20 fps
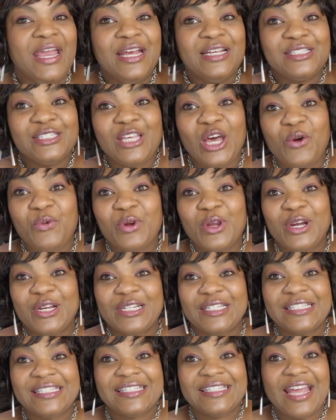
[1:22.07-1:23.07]
So we're going
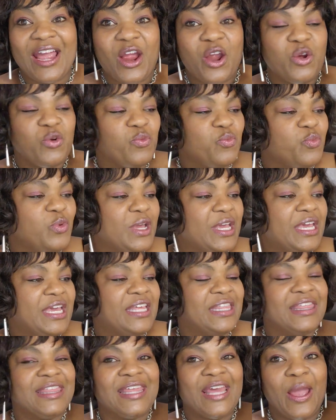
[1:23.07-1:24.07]
to start
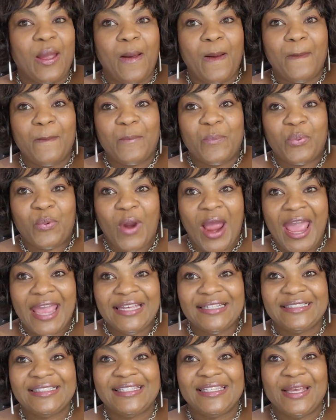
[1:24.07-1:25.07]
with
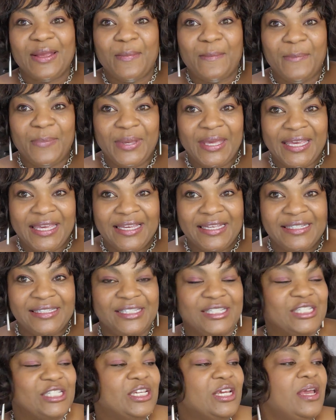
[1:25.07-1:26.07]
Bright
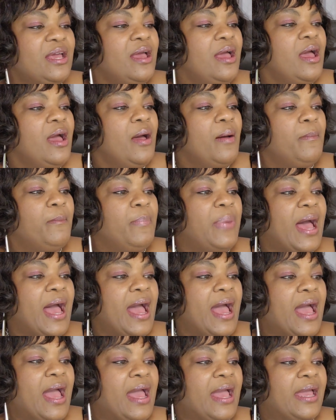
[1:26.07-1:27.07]
Peach
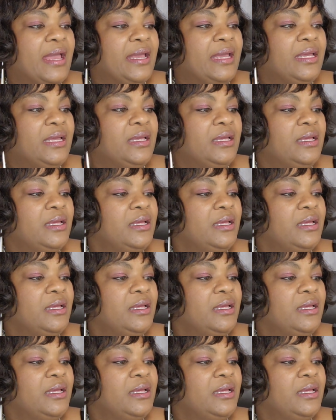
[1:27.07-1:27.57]
by